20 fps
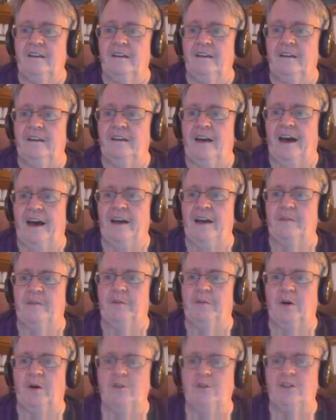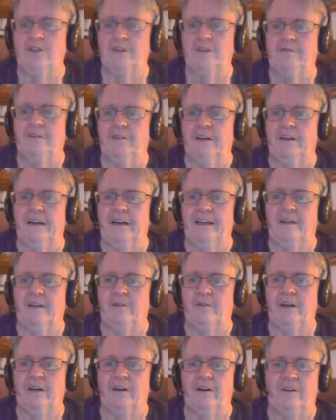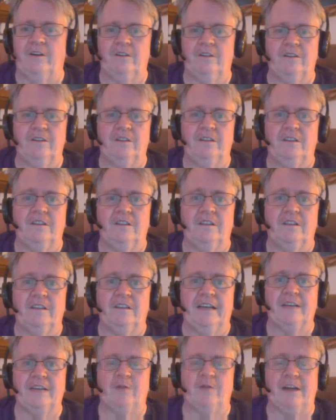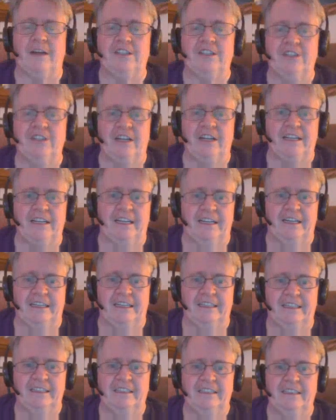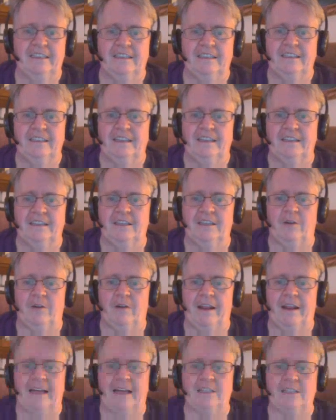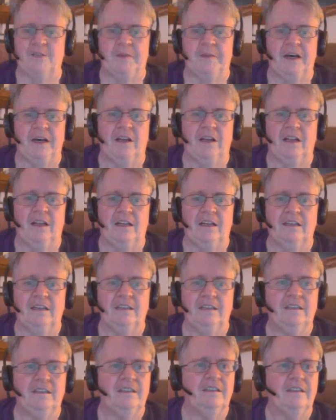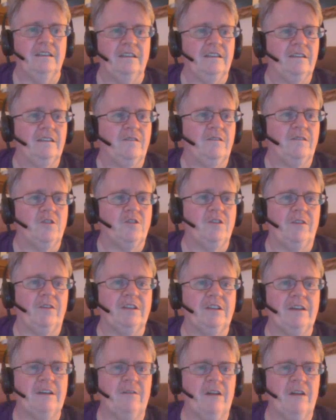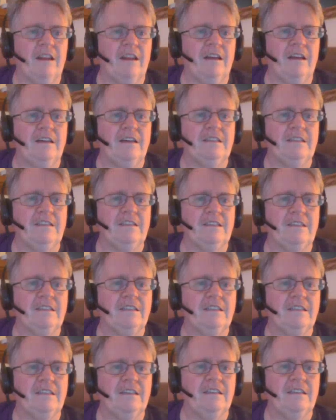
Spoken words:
And item, potion of flying. There we go. That's what I should have done. Let's get rid of that spell. First of all, let's get rid of this.